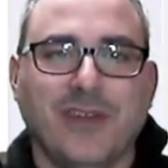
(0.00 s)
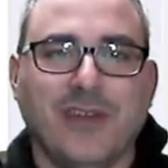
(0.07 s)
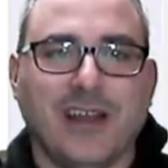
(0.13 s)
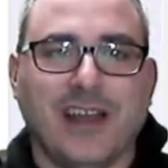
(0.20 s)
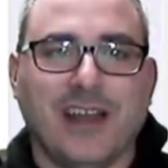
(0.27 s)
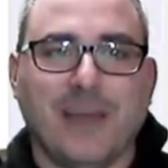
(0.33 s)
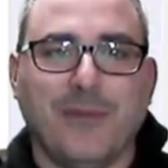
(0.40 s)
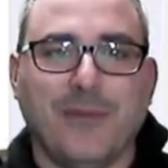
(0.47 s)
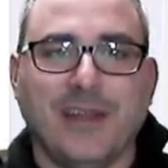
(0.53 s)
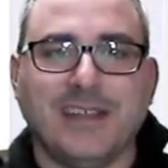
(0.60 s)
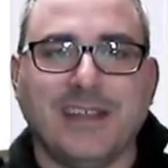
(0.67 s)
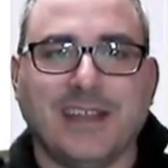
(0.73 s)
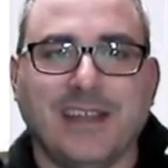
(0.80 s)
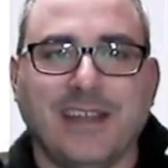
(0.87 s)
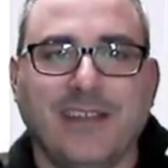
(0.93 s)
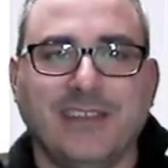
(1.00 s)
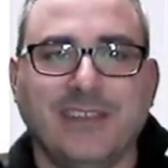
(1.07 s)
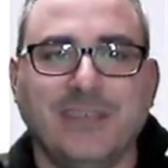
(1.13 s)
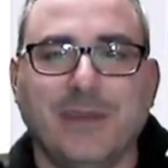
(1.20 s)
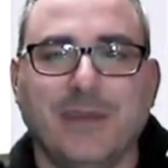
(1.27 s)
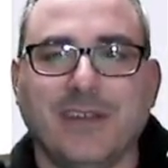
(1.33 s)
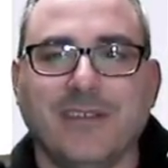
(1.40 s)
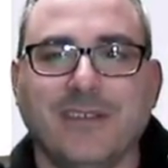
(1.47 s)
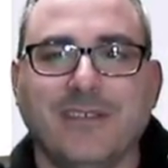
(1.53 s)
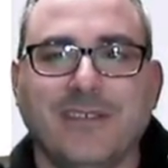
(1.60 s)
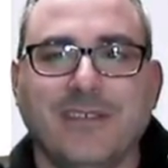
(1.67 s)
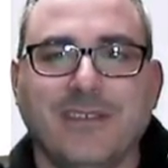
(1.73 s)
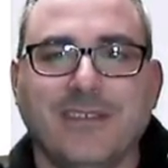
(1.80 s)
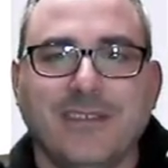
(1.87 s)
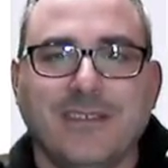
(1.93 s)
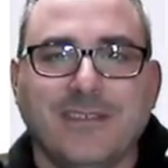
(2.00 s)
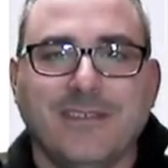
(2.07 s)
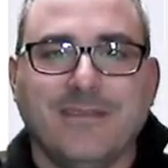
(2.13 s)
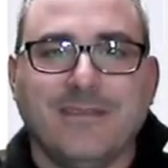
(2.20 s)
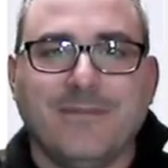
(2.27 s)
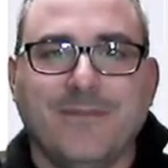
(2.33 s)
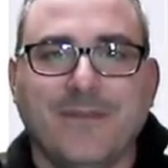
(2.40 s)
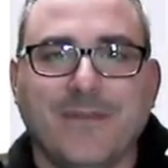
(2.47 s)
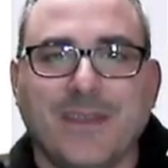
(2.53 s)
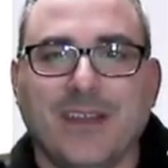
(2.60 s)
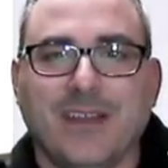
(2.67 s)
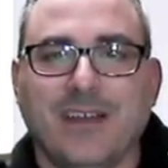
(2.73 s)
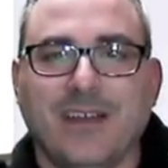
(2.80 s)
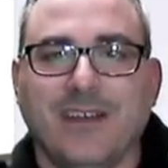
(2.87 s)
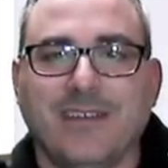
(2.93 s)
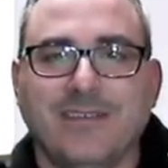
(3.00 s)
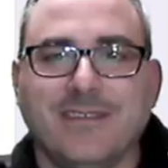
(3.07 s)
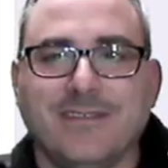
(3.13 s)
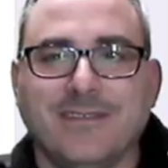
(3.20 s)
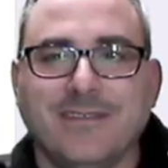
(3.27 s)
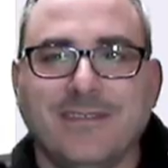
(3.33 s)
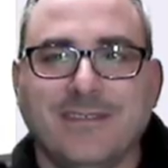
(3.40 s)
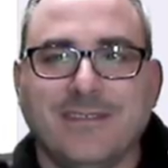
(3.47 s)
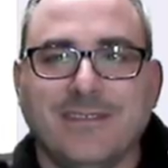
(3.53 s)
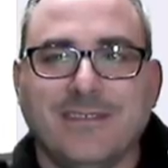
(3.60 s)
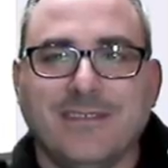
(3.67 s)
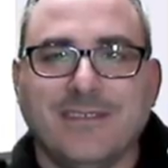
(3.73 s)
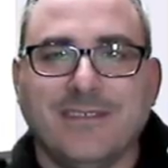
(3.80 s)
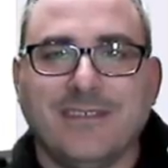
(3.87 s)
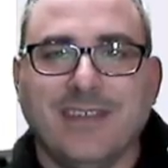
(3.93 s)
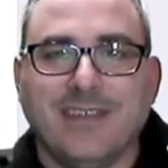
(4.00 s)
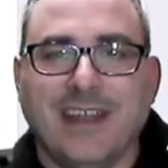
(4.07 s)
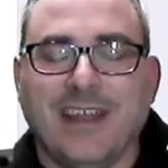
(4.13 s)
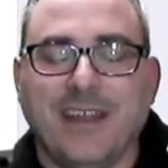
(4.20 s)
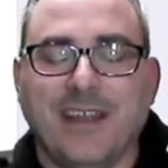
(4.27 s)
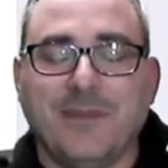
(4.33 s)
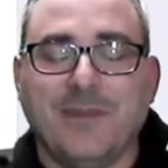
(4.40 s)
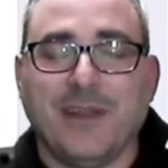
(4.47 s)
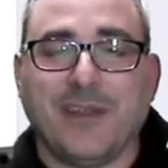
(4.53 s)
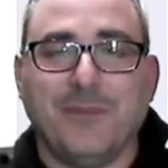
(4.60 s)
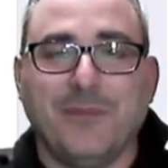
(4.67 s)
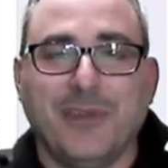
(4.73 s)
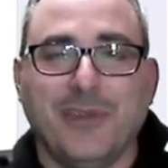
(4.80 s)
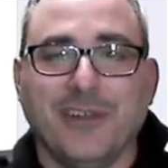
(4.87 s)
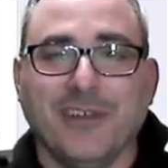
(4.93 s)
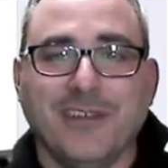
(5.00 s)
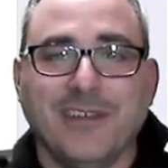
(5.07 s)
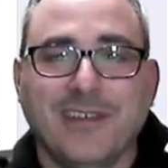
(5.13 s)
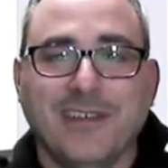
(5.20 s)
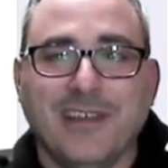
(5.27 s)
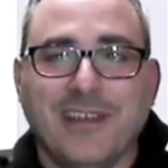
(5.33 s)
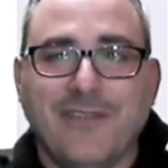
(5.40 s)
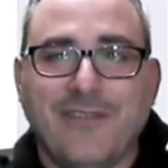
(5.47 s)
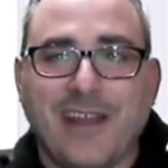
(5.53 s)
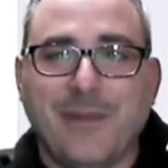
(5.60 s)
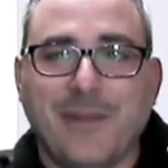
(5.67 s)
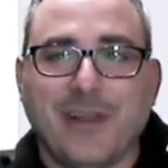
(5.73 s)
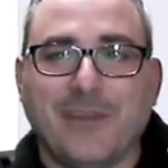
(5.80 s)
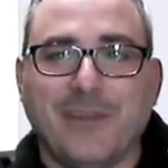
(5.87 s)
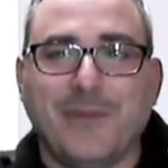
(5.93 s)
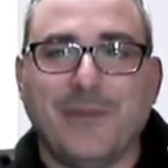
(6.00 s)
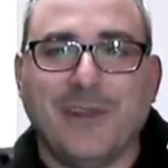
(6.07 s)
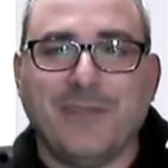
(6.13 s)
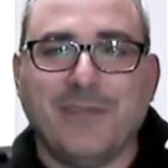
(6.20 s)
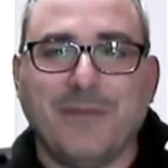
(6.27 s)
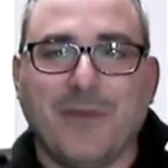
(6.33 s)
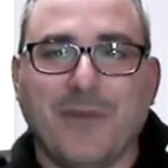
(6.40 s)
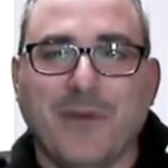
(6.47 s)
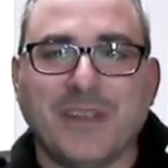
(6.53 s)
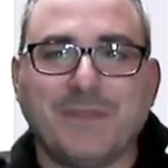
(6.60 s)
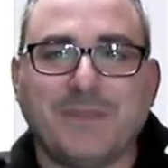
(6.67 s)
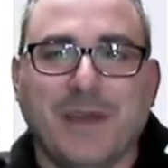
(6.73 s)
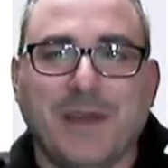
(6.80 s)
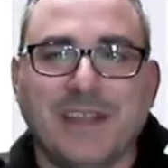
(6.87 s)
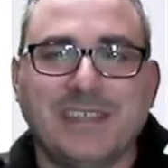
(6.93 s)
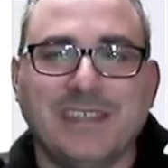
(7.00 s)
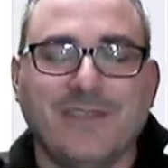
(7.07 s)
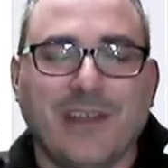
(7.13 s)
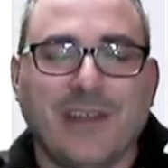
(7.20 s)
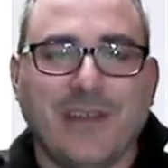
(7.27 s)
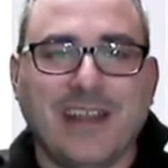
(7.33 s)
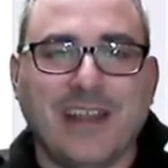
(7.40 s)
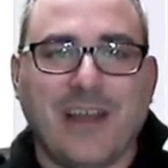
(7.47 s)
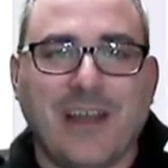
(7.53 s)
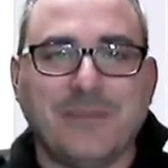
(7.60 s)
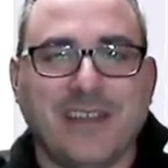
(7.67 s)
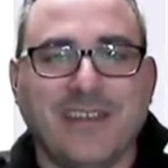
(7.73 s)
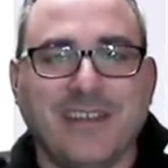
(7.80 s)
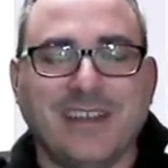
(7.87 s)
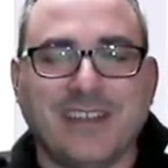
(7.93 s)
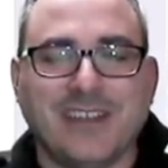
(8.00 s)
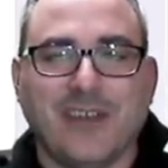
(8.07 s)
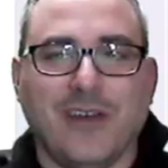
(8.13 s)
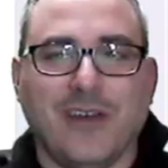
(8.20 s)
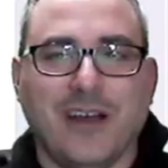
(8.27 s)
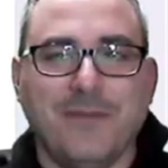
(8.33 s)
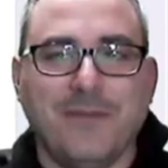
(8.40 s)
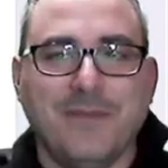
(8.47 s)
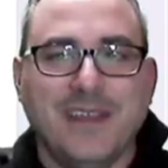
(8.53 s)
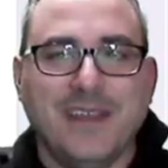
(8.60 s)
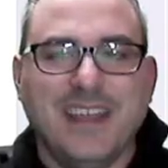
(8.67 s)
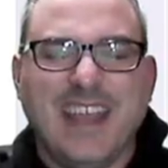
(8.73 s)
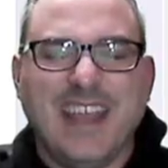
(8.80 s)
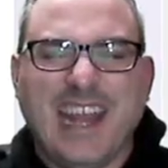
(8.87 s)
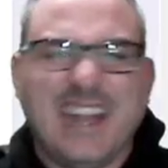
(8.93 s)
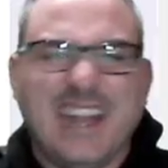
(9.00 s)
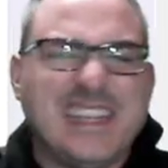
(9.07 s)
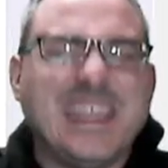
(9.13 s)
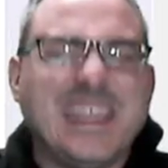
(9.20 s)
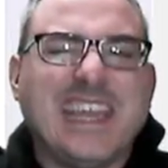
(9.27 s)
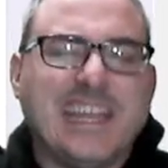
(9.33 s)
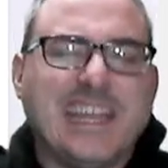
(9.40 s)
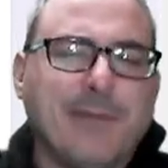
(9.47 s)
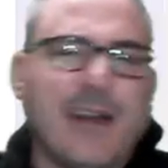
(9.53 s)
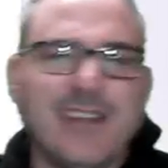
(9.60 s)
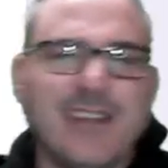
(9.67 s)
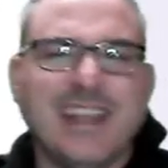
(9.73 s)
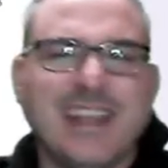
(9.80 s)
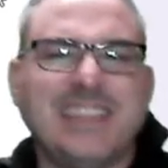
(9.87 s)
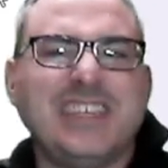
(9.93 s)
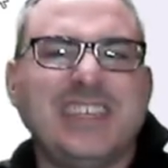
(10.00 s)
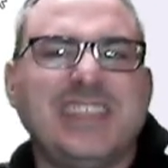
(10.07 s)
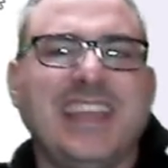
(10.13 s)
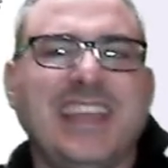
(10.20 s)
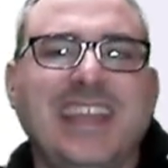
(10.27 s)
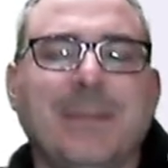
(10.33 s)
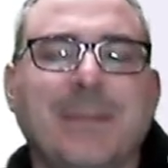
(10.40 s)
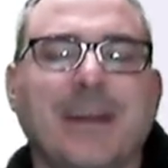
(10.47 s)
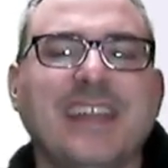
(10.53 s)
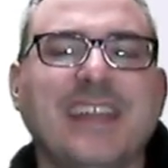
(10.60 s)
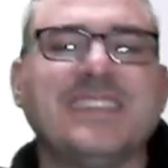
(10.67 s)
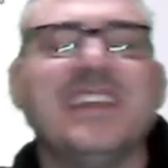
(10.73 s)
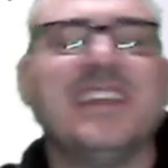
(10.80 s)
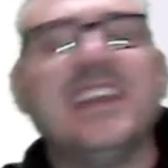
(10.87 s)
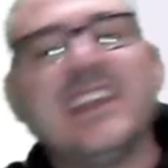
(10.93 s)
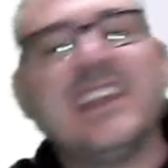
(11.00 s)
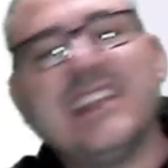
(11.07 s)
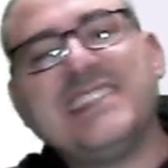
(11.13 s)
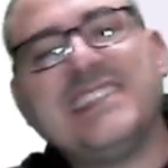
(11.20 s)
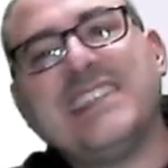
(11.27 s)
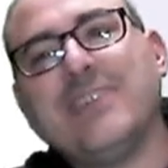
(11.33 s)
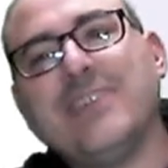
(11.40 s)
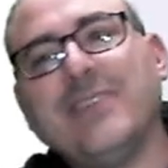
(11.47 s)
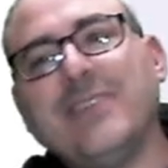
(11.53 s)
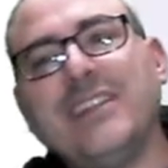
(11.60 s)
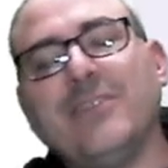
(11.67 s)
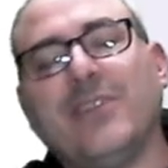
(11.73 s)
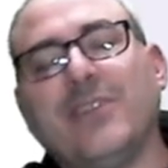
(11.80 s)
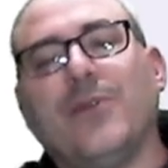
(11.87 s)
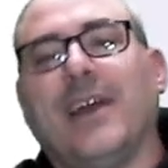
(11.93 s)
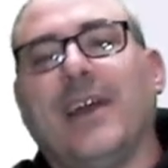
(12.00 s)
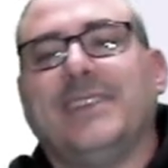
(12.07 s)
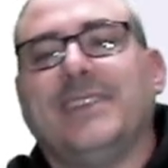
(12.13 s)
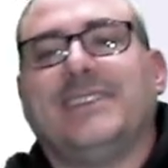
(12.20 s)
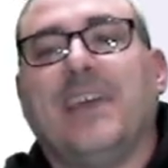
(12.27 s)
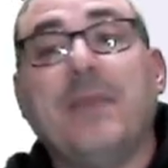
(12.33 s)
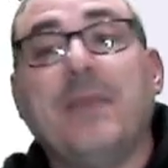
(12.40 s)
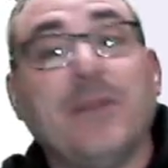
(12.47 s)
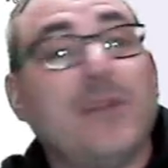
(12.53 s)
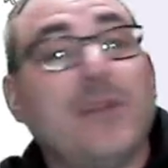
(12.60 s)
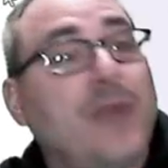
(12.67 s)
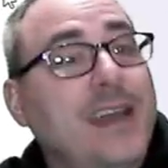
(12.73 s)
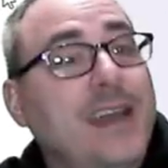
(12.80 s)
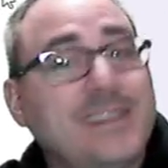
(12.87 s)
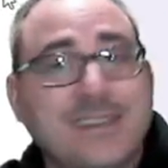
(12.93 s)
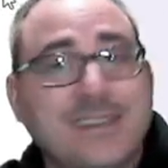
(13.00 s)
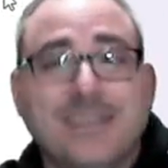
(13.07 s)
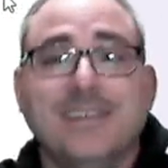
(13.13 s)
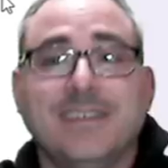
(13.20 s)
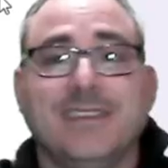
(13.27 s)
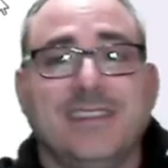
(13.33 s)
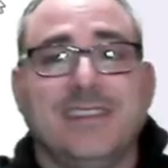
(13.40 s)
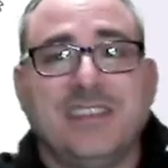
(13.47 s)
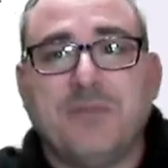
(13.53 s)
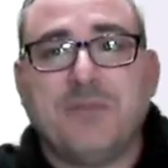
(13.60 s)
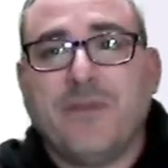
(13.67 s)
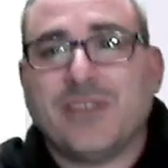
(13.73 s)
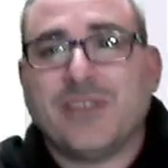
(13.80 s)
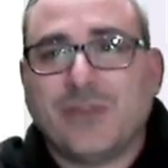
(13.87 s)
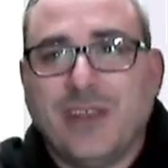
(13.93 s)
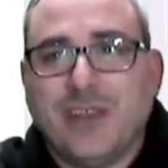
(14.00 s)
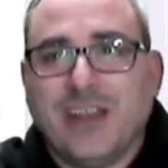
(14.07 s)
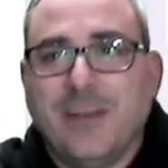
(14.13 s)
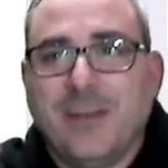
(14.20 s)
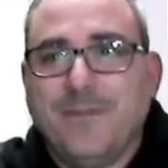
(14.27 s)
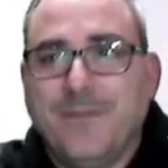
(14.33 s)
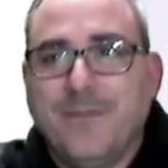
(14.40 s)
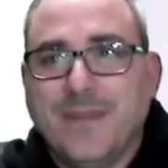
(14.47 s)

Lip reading: how to operate technology better. Oh, and I had a better computer. If I had a better computer, it'd be more responsive. Like right now, I'm telling it to go up, and it's thinking about it. It's just thinking about it. It's considering the request. I made a request to move the screen up,